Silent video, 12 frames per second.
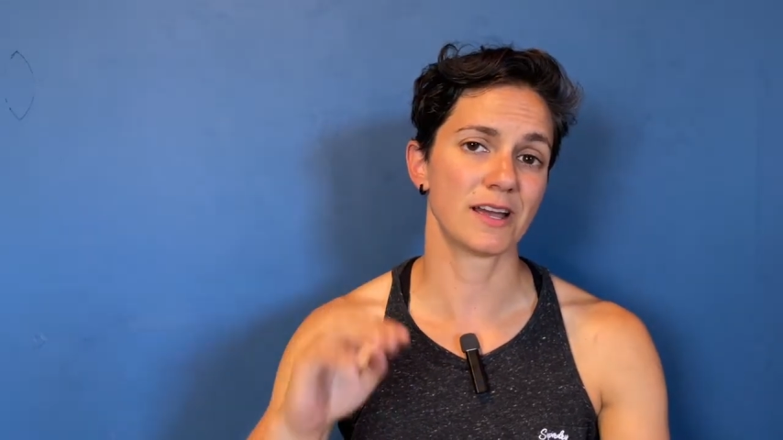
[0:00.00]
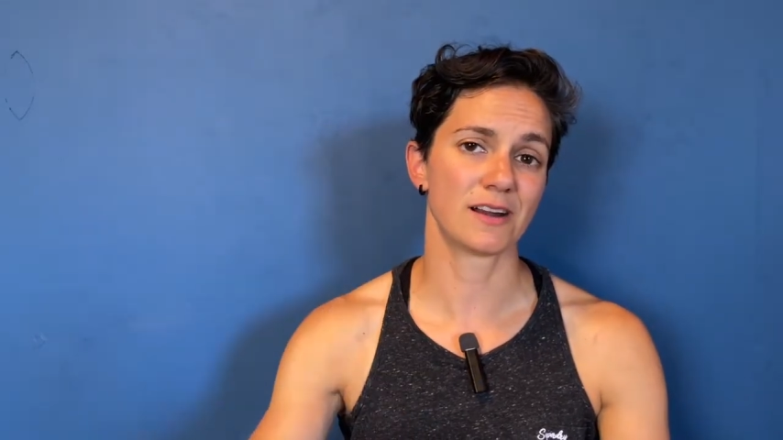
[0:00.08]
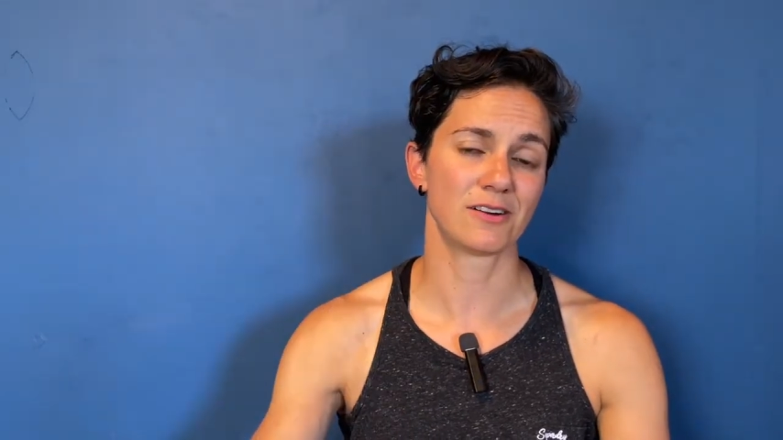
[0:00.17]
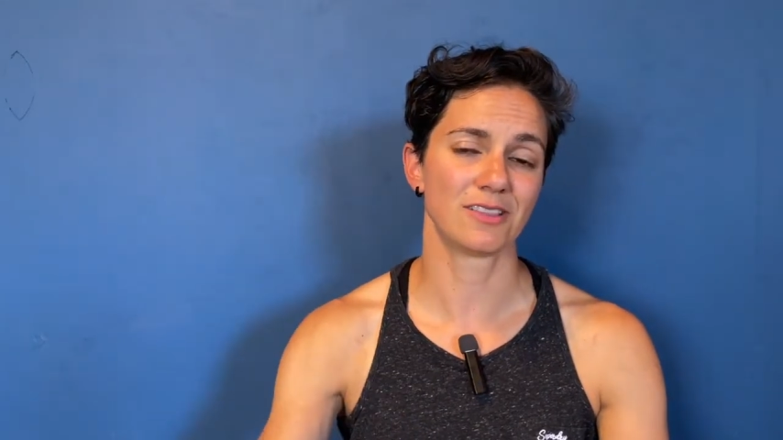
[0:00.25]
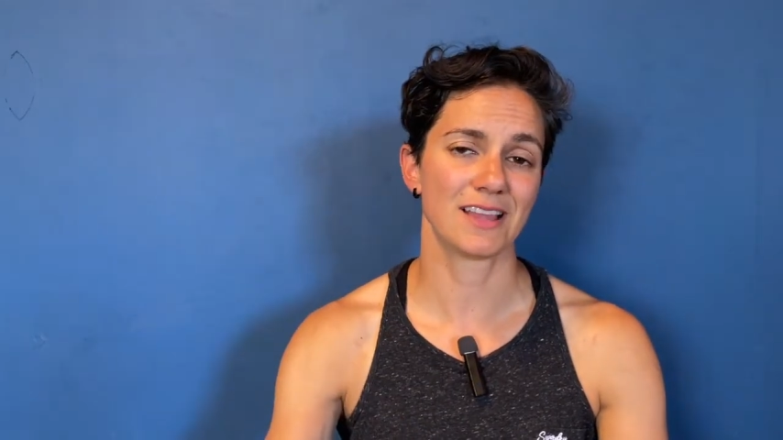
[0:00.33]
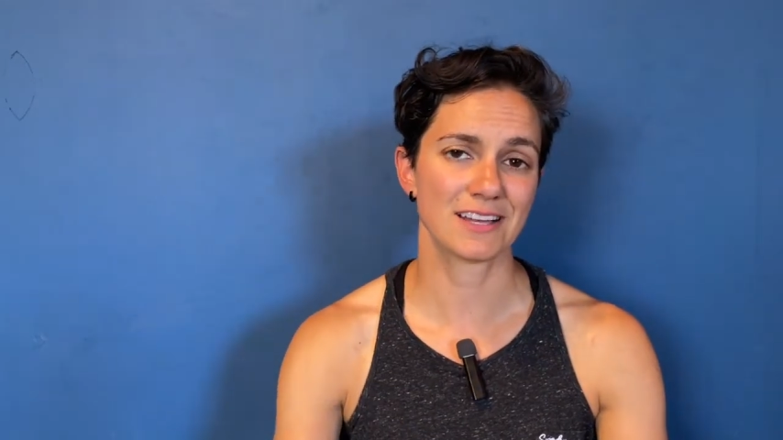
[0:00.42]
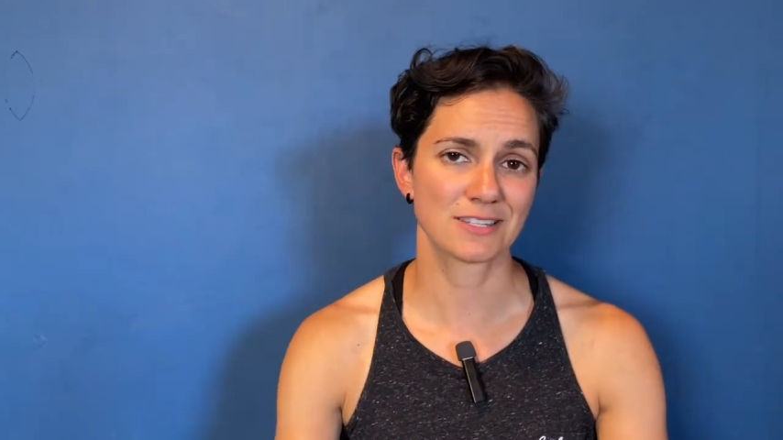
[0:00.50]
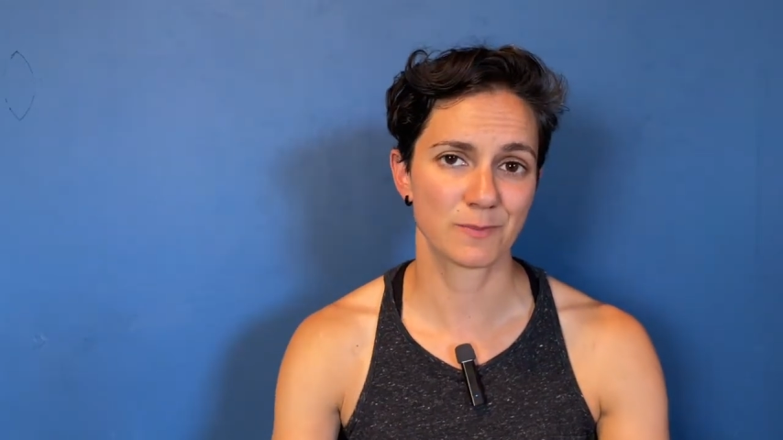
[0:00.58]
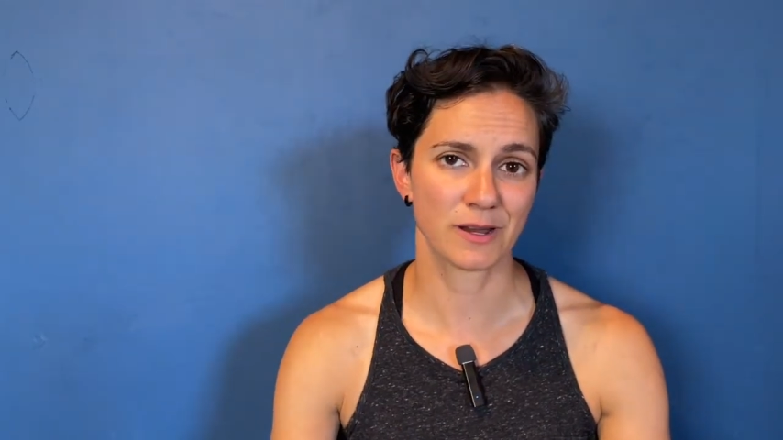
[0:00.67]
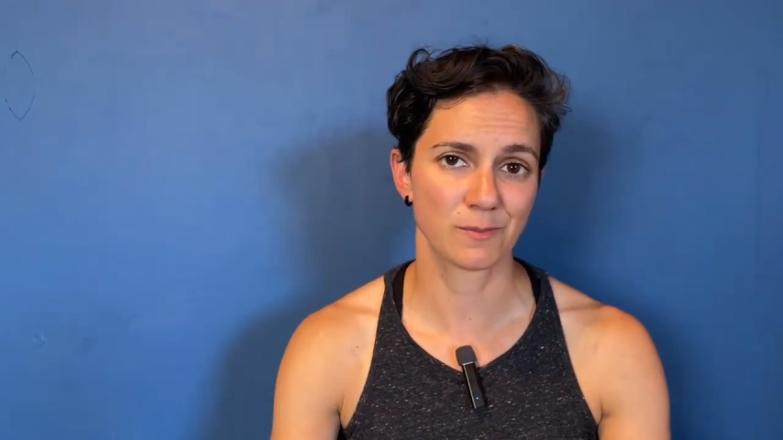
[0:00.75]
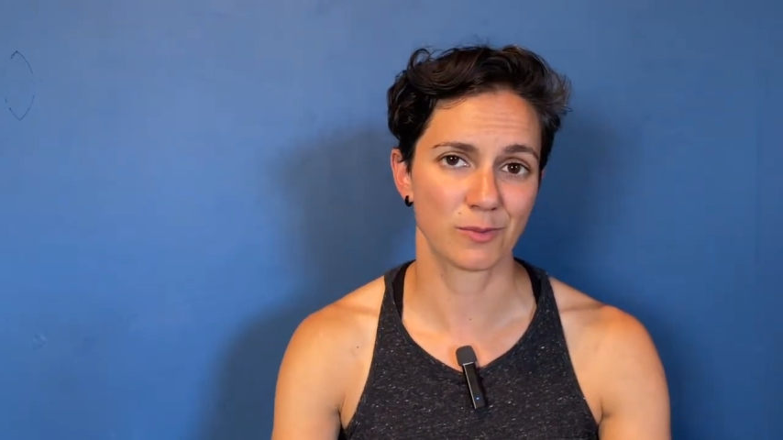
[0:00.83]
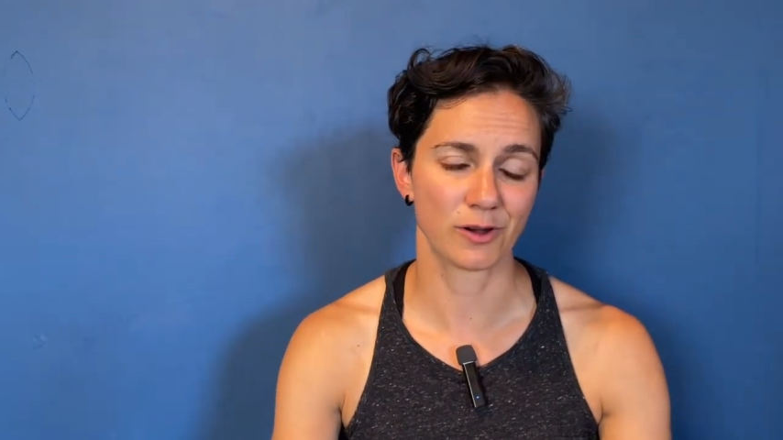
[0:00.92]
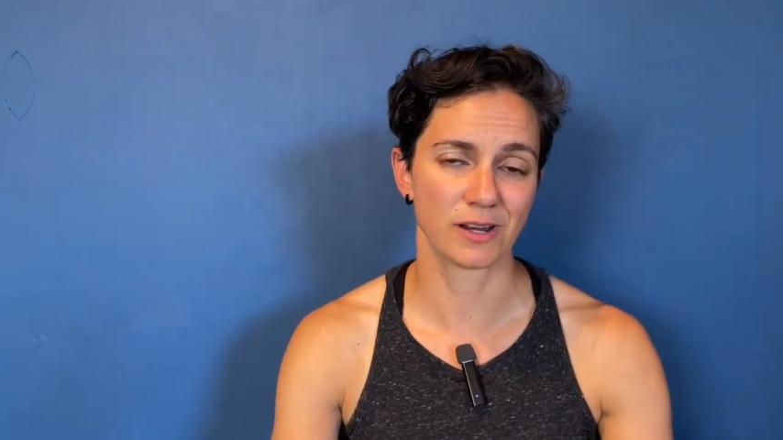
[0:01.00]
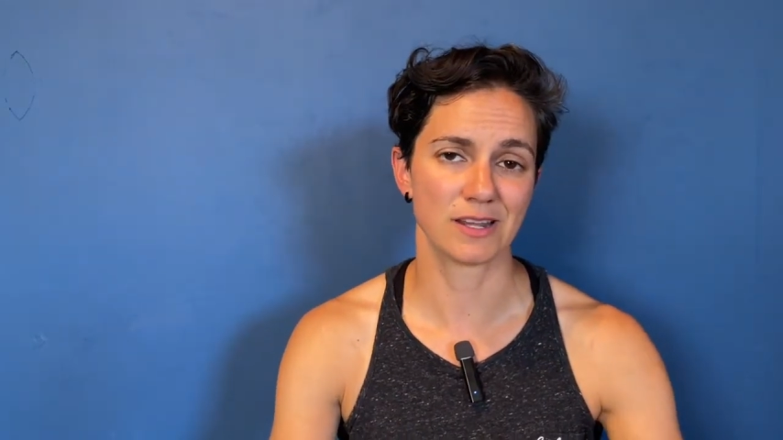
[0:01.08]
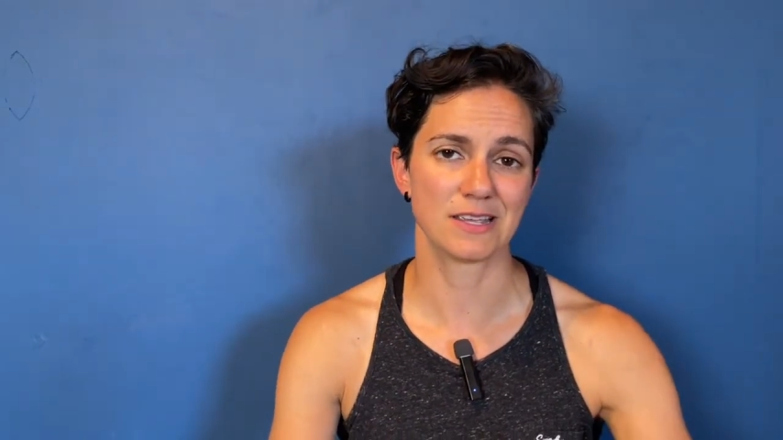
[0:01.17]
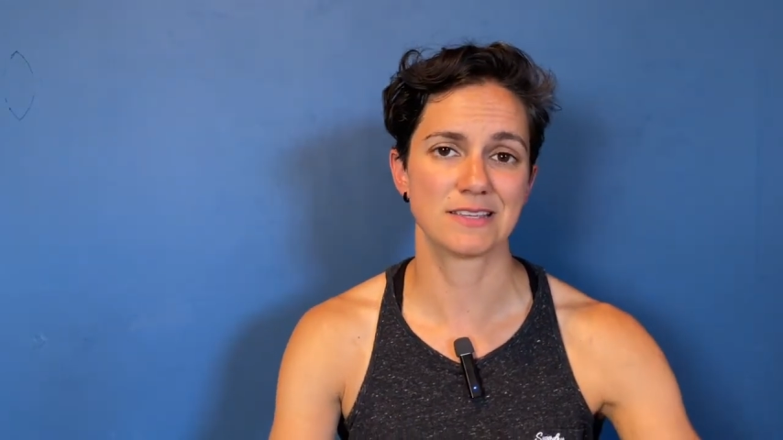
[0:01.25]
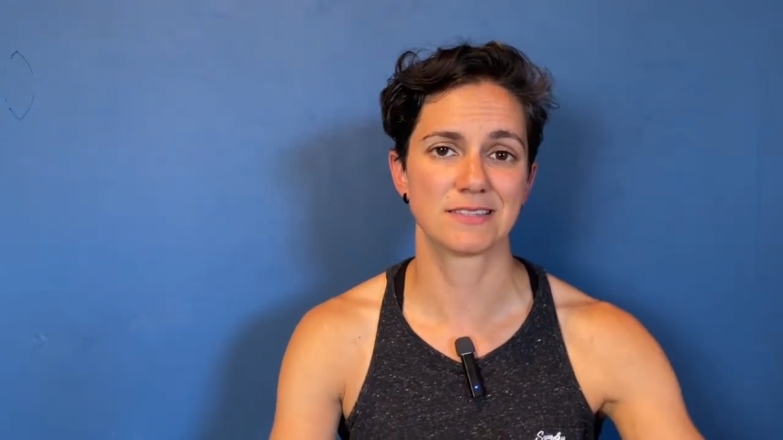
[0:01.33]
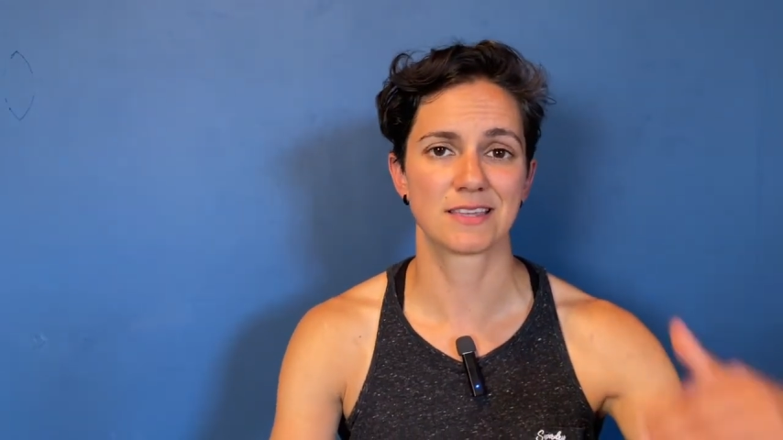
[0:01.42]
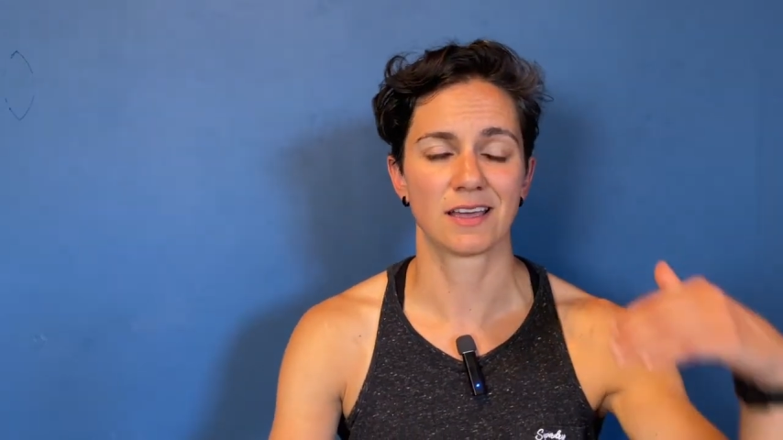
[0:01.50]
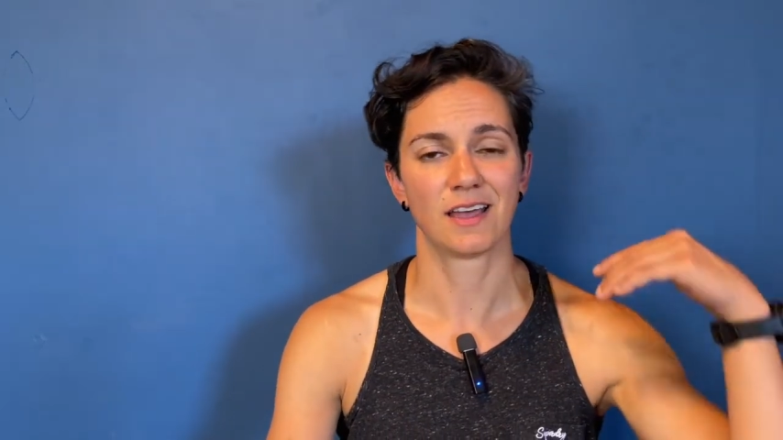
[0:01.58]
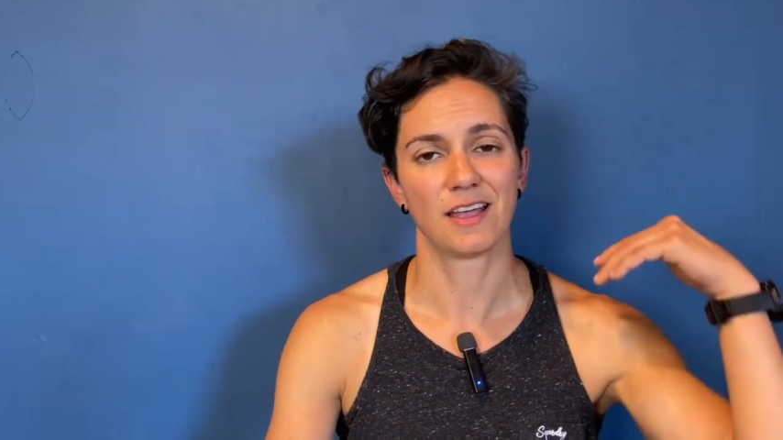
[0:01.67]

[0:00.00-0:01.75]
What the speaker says: and our last pain point is